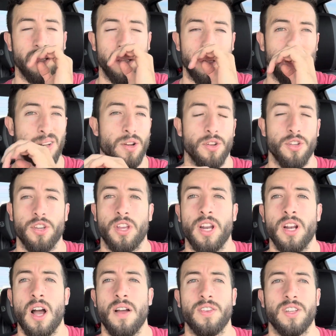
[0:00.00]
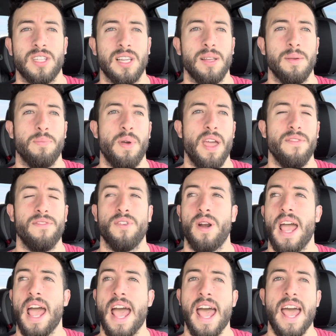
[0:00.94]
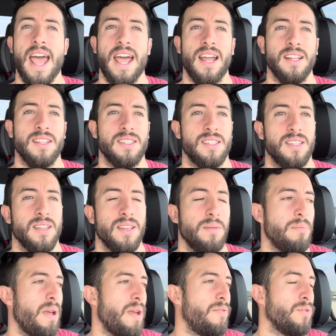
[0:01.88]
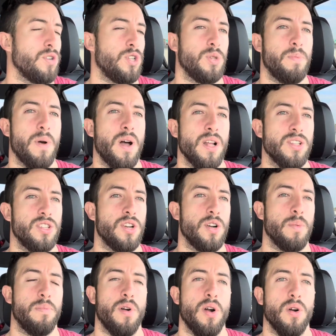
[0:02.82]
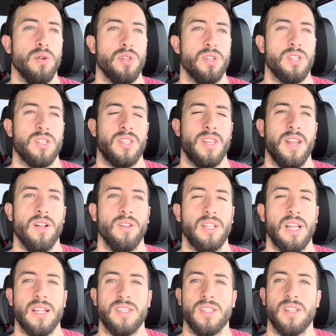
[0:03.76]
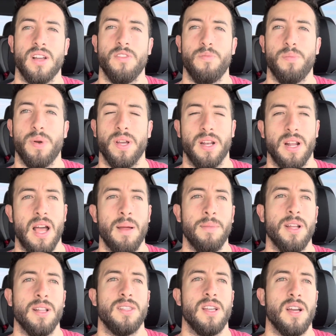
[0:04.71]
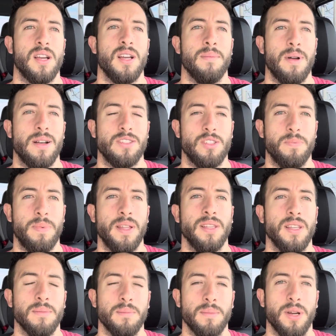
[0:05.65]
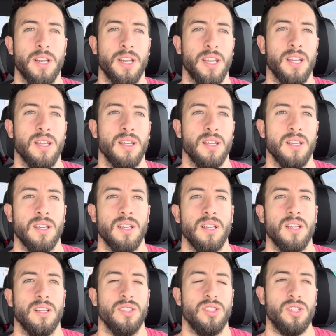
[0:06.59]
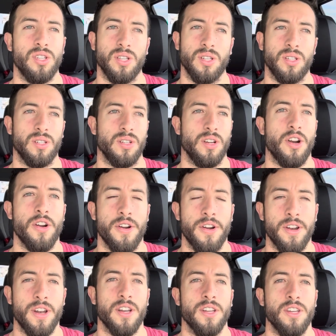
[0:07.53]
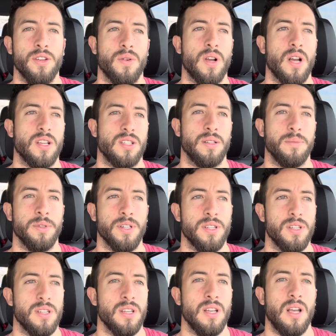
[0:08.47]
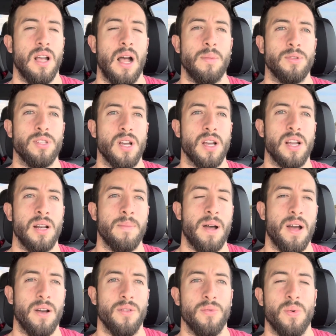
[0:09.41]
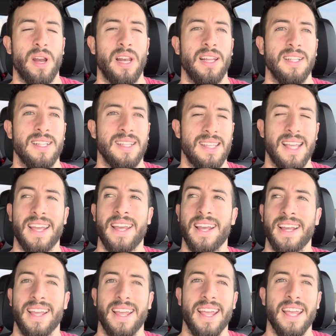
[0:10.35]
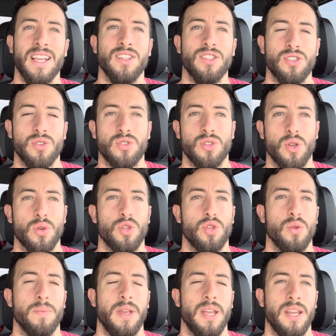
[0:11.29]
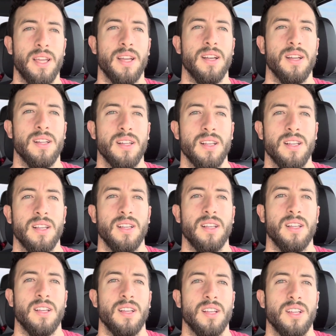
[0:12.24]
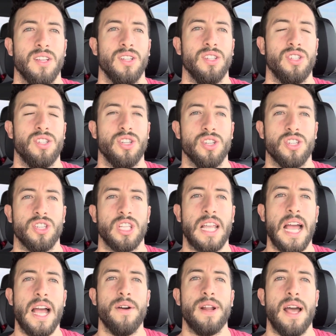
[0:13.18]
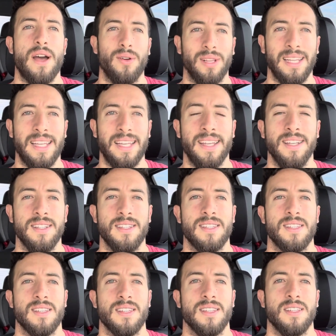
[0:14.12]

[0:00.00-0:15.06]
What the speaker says: You know, you can obviously pay for ads, pay for sponsored posts and all that stuff, but I'm not talking about spending money to earn new customers. I'm talking about really digging into social media to scout out leads,